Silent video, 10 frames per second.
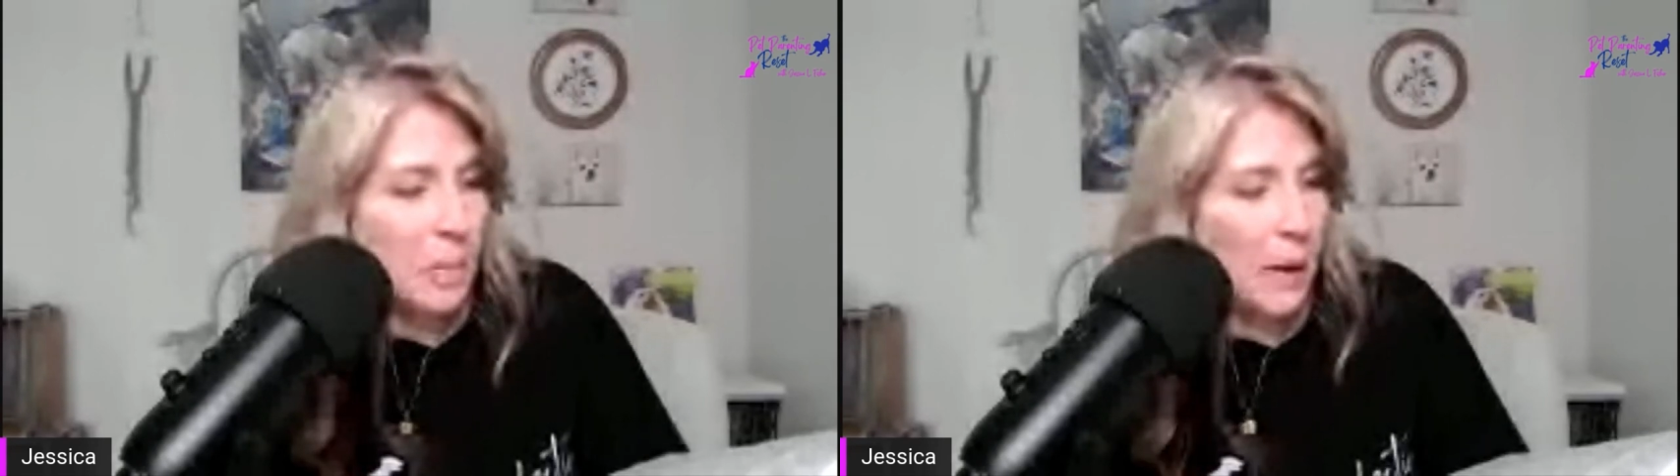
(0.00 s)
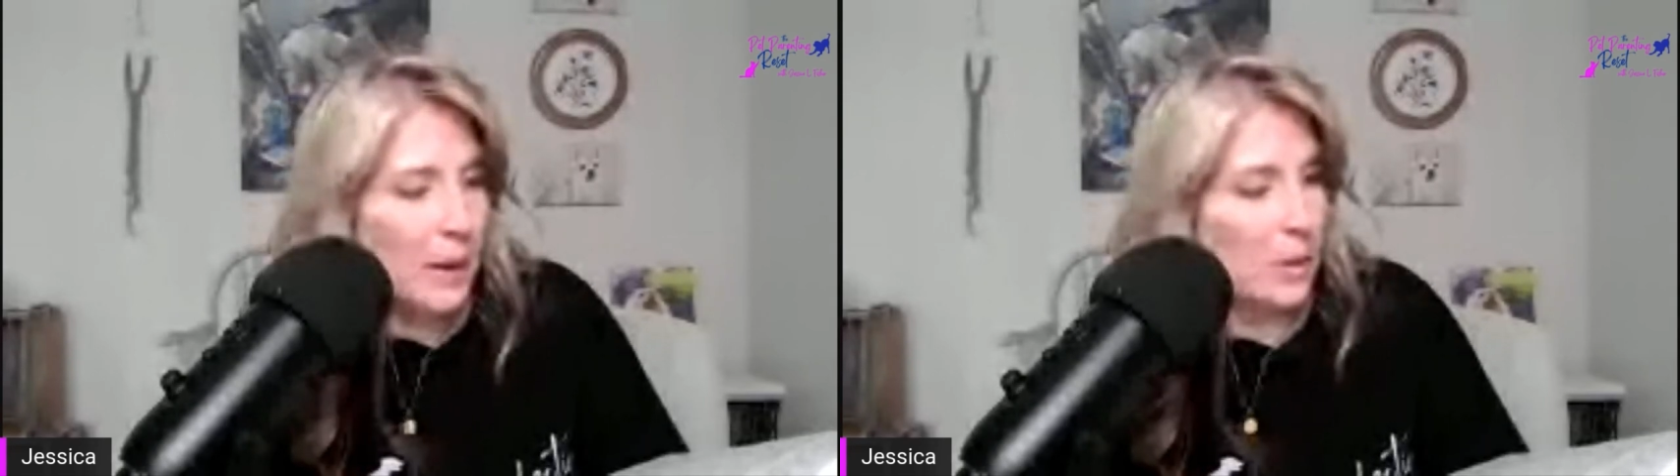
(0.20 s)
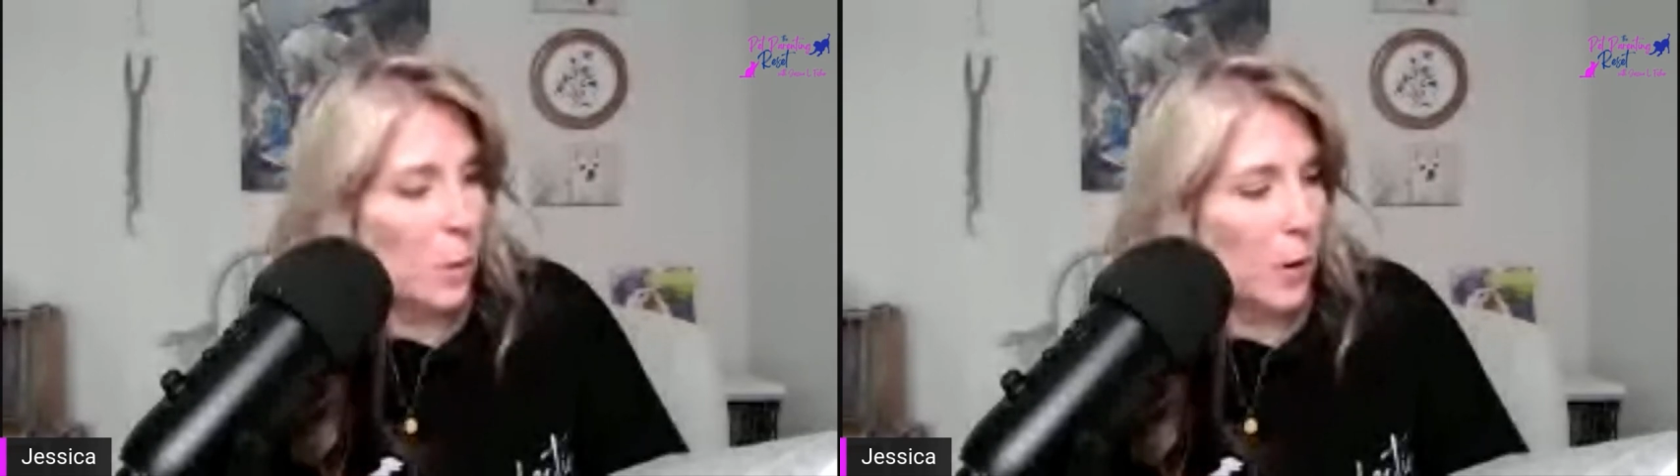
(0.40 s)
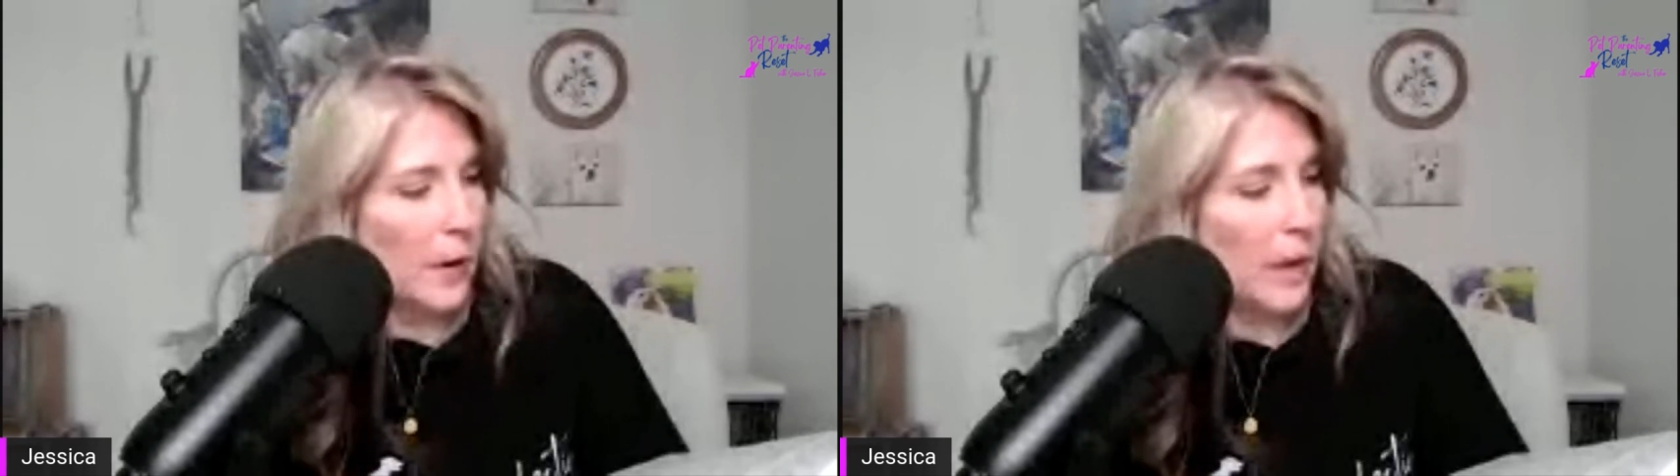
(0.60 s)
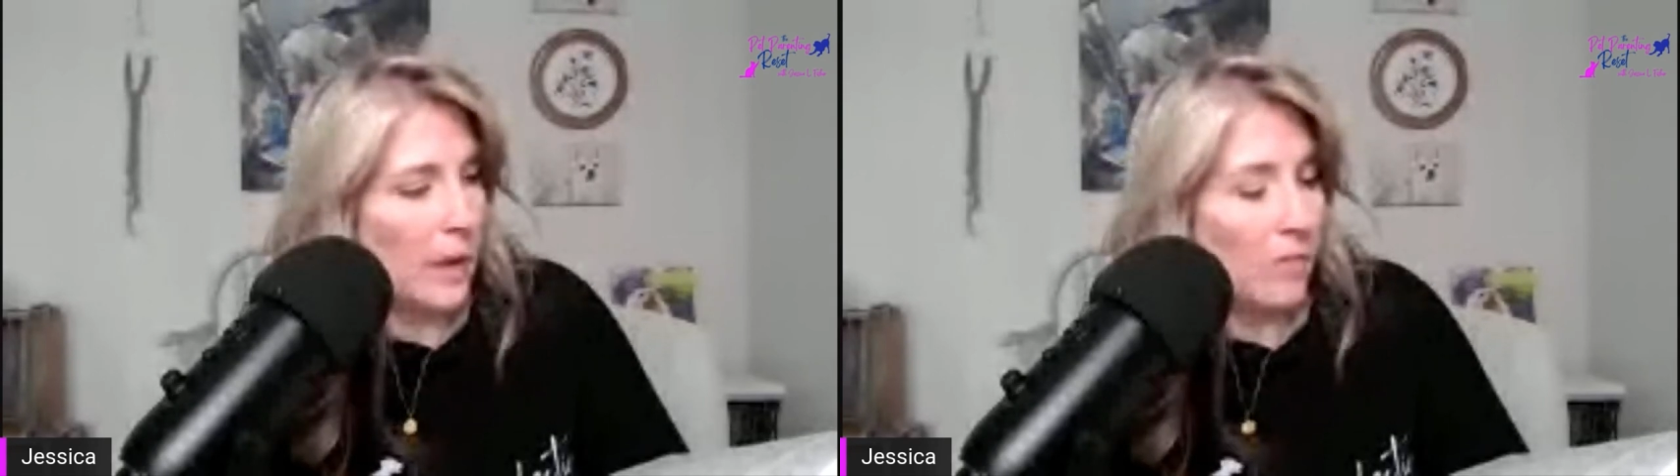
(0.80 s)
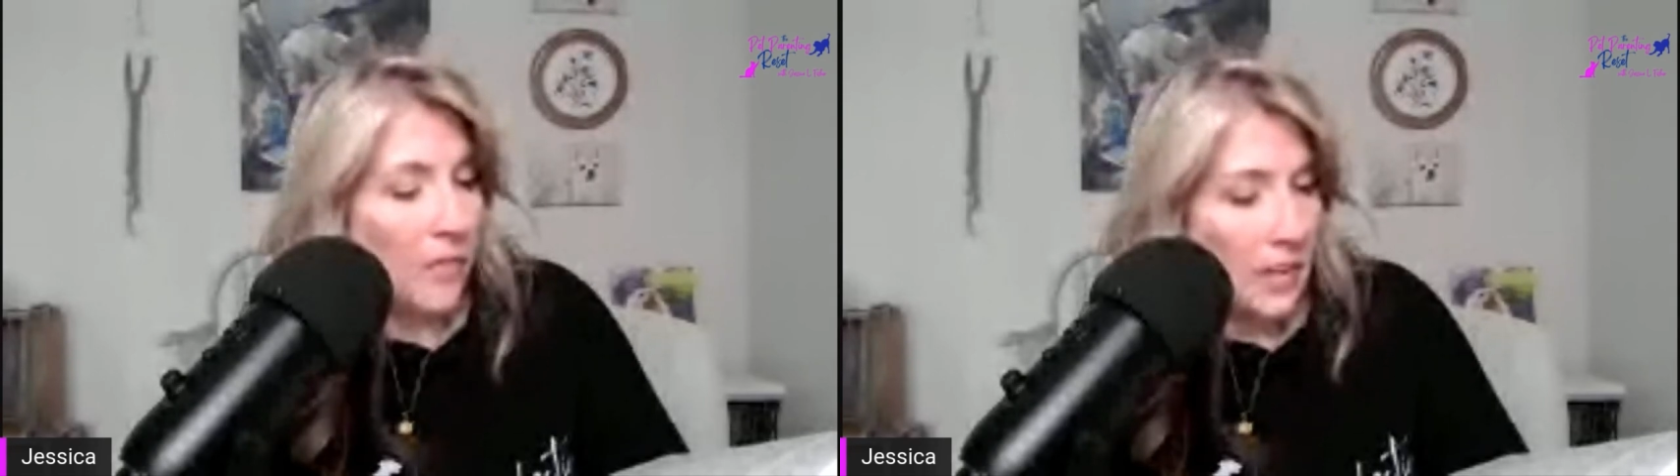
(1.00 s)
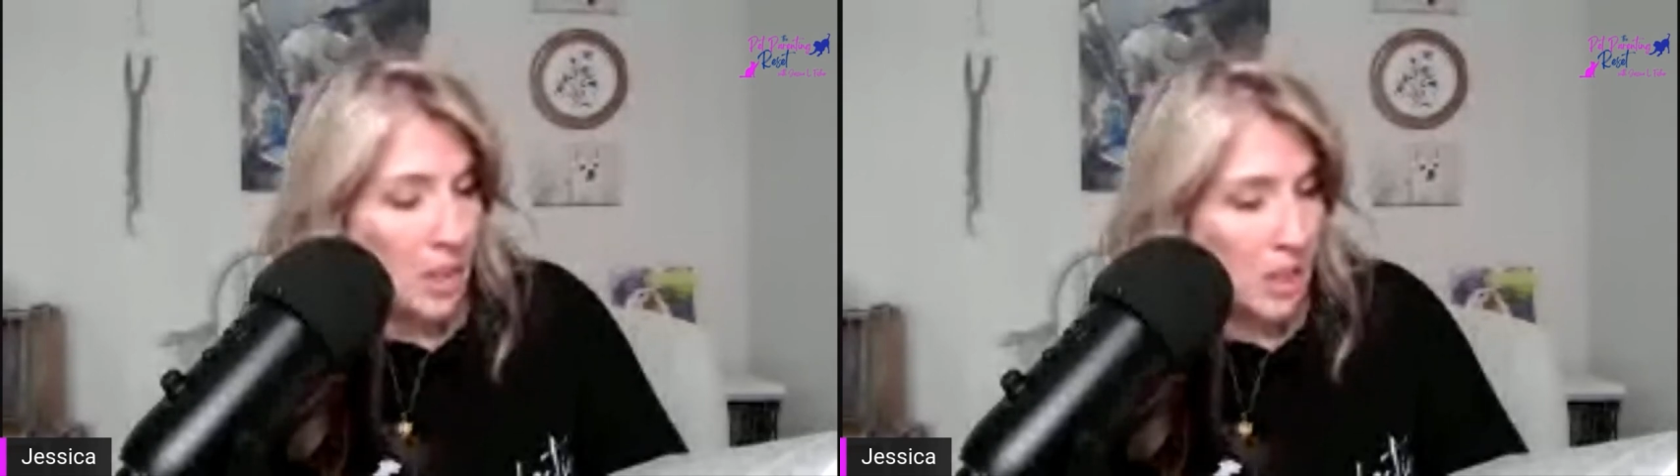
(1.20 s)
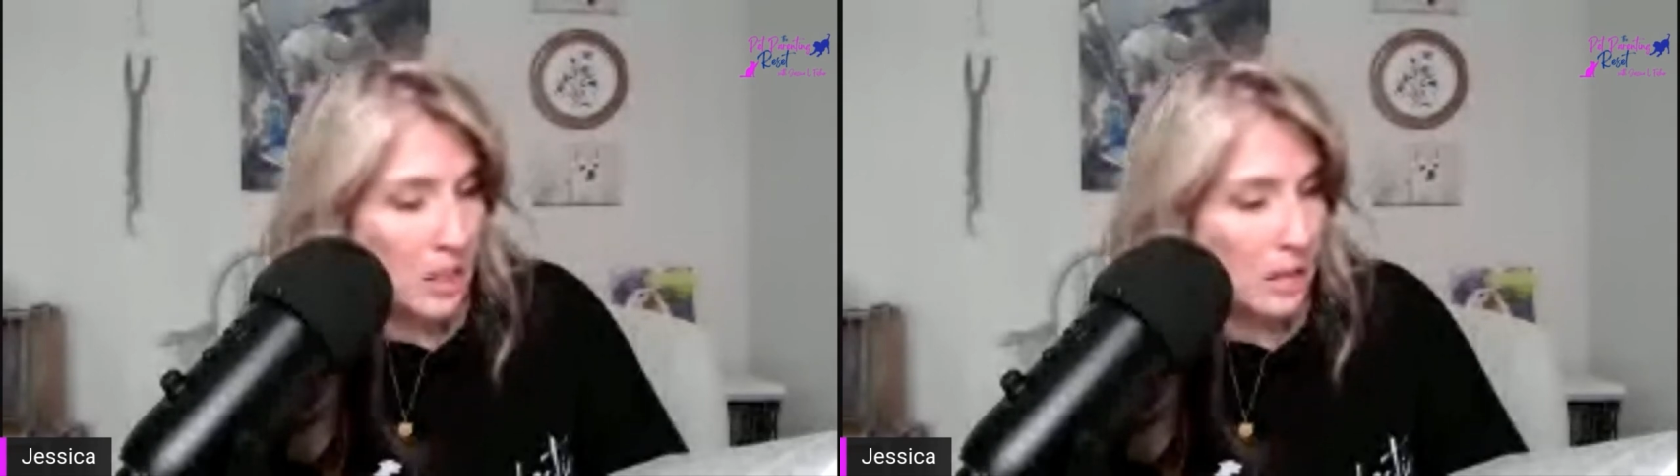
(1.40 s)
pylori
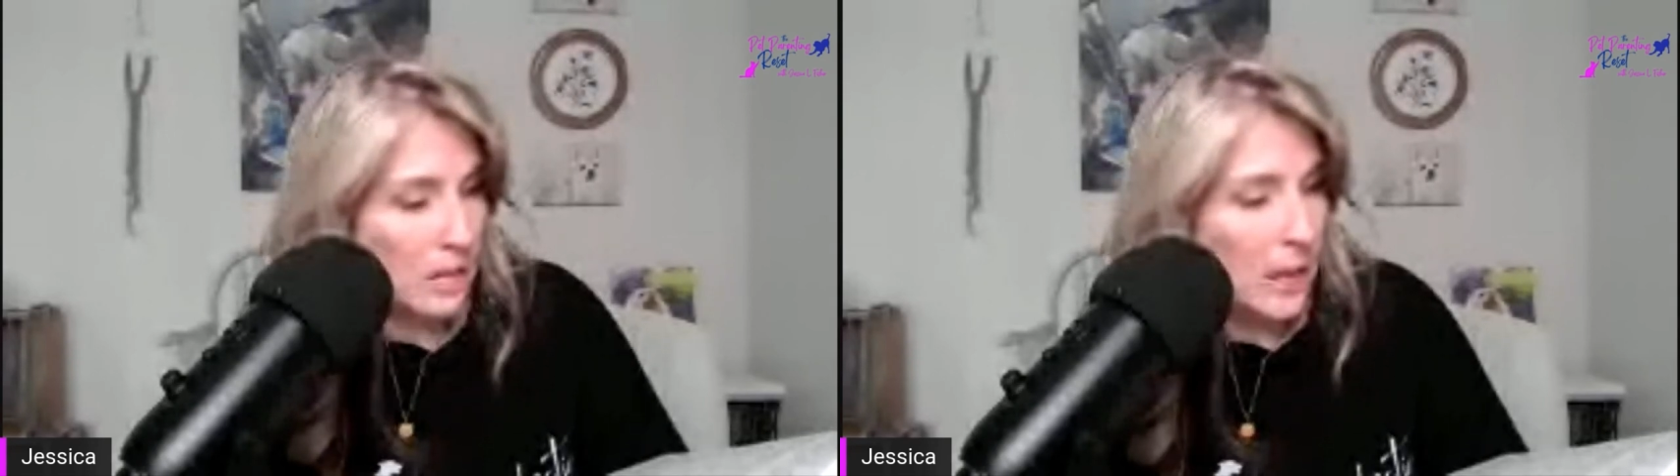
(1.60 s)
infections,